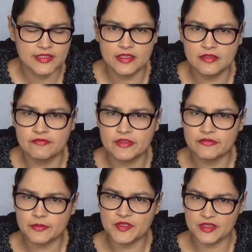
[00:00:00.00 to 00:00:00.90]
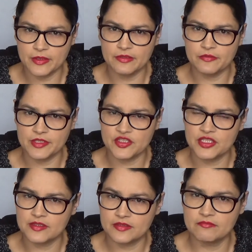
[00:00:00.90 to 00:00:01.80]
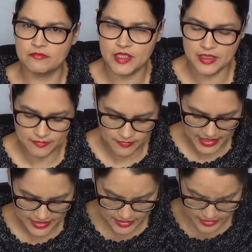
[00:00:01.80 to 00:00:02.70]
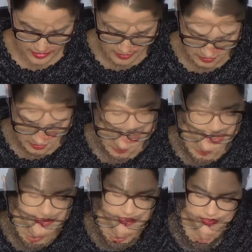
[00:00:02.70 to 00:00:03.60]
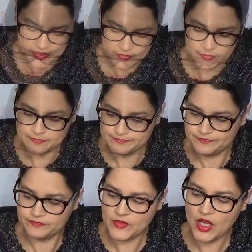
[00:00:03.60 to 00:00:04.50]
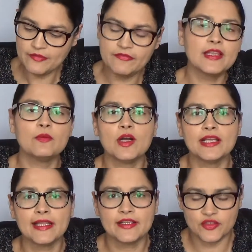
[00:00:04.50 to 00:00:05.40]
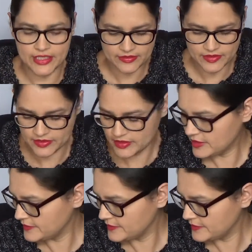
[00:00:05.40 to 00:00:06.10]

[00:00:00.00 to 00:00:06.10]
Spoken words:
Comfort from Sew Over It, she's made. But yes, so hopefully wide leg trousers.